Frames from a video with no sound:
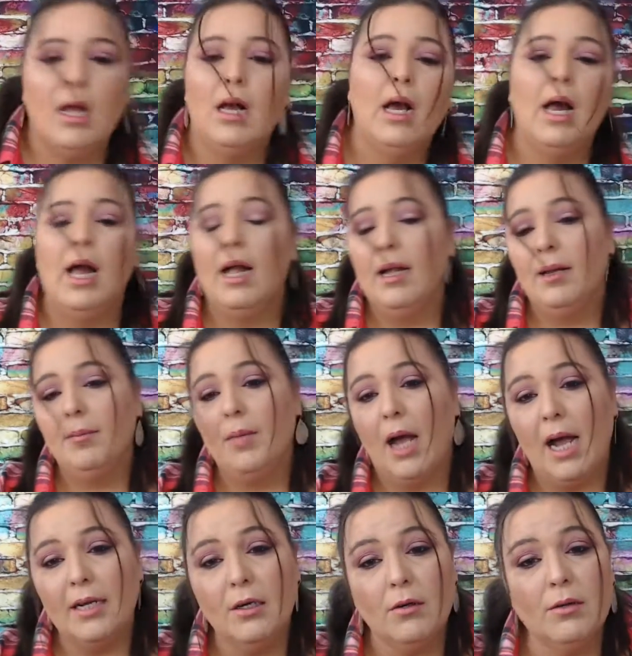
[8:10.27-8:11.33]

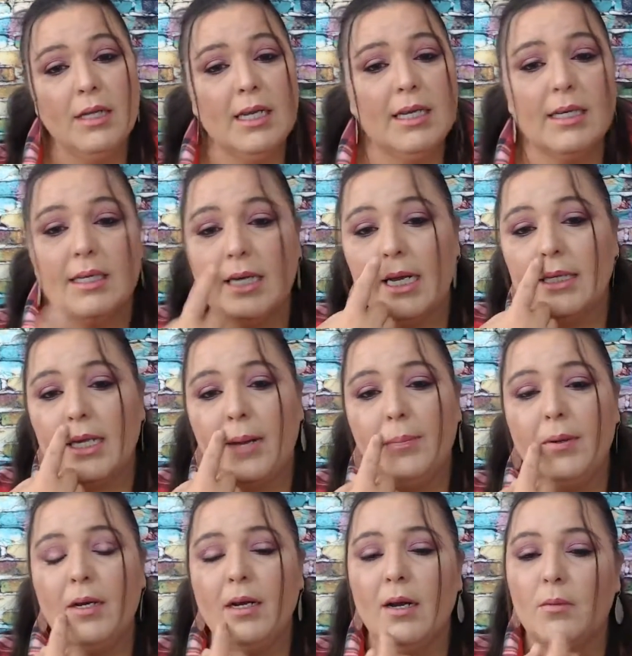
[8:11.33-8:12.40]
I don't think it does. I
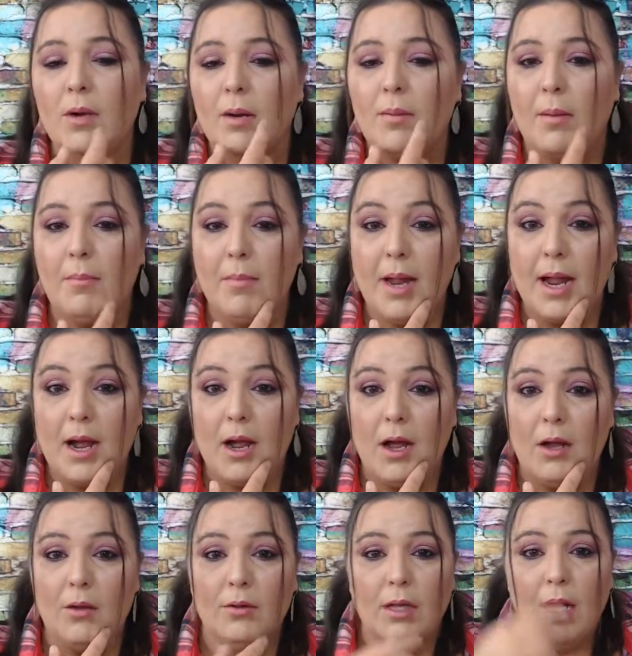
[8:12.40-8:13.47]
put it around my
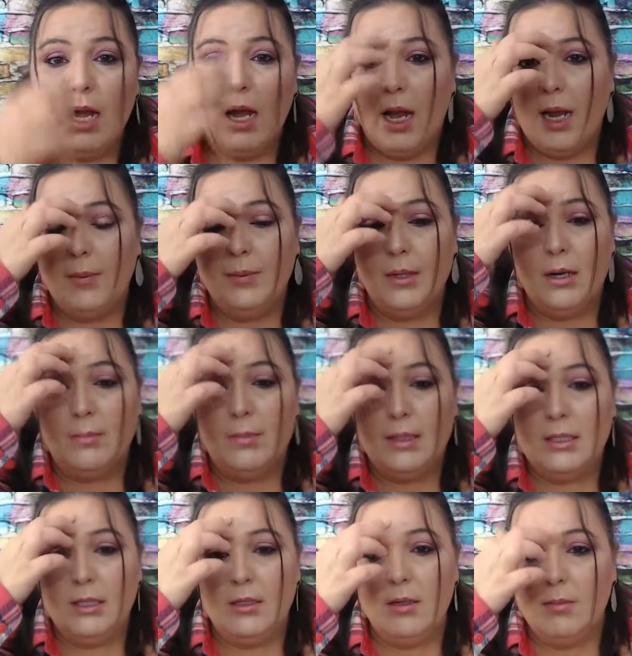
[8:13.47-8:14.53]
mouth. I put it on
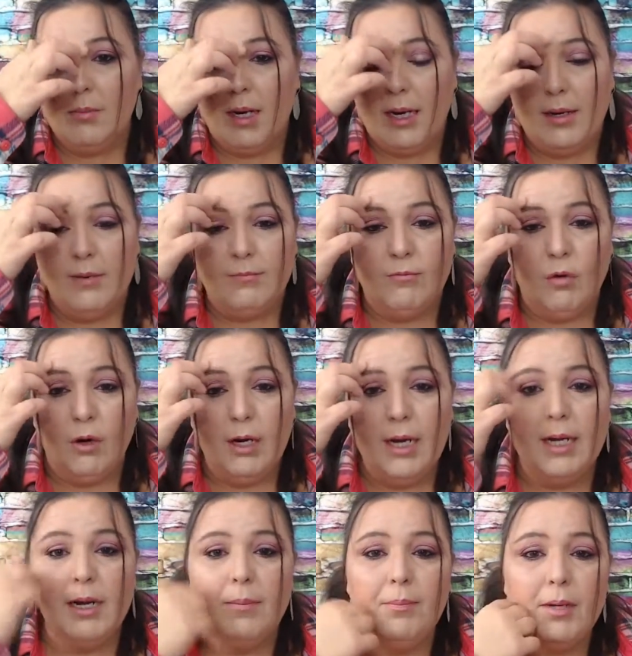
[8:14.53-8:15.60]
my
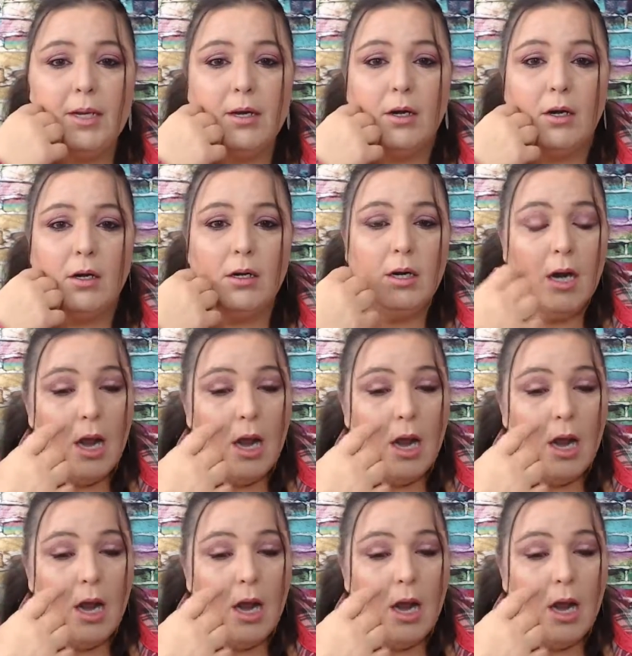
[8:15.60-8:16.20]
forehead up here.